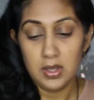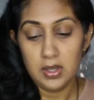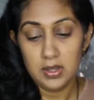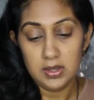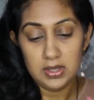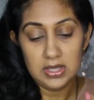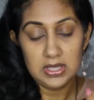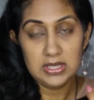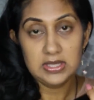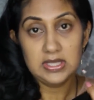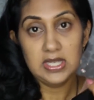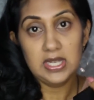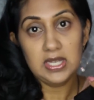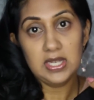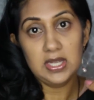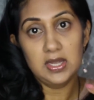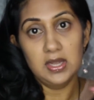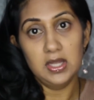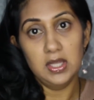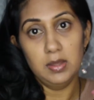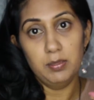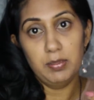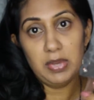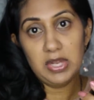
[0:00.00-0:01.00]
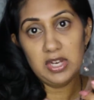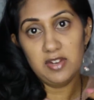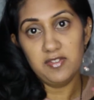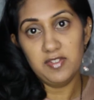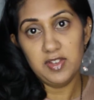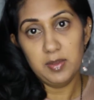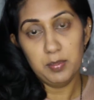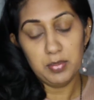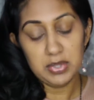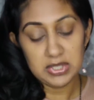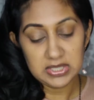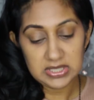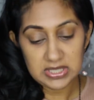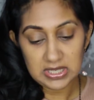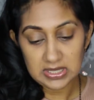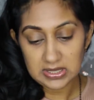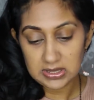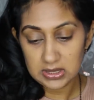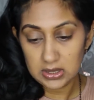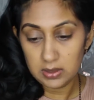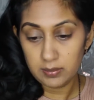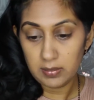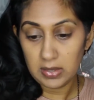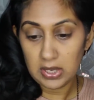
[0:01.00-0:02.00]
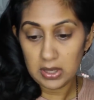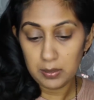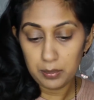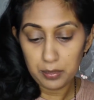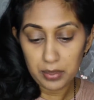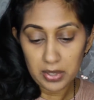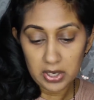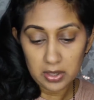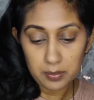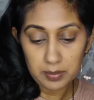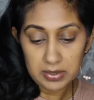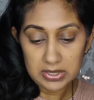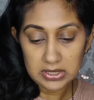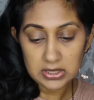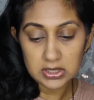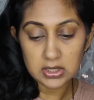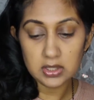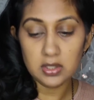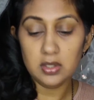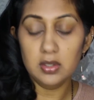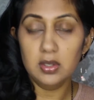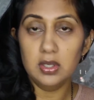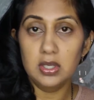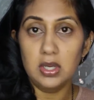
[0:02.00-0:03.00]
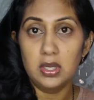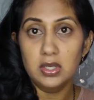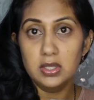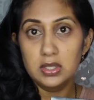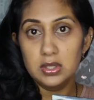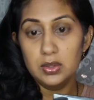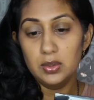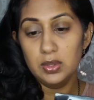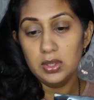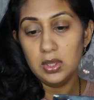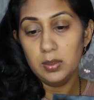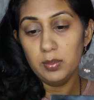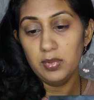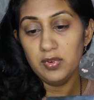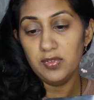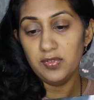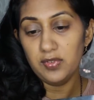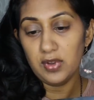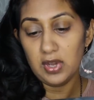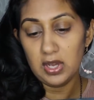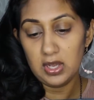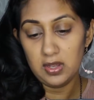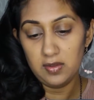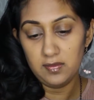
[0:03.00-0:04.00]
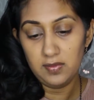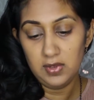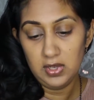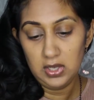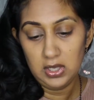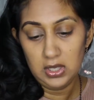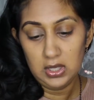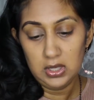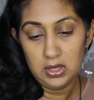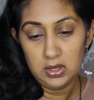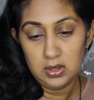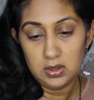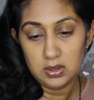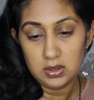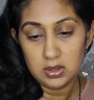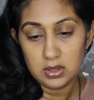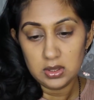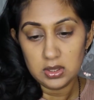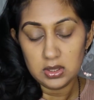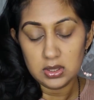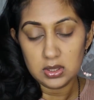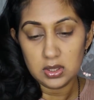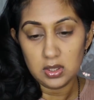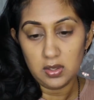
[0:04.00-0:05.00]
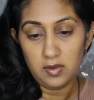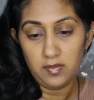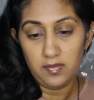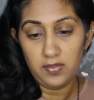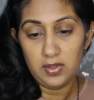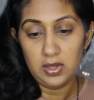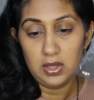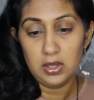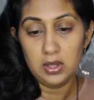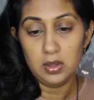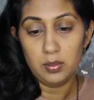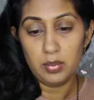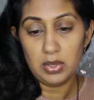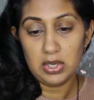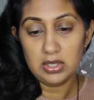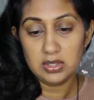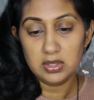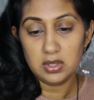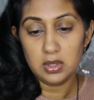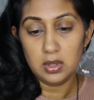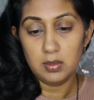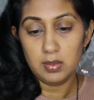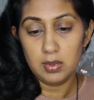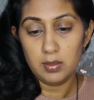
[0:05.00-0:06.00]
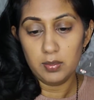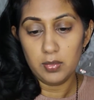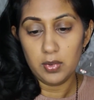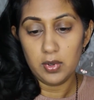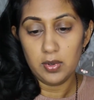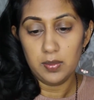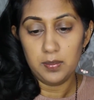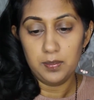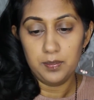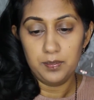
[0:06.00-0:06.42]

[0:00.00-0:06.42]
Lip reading: Then taking the Benefit Precisely My Brow Pencil, also in number 5, just gonna fill in the brows a little bit more.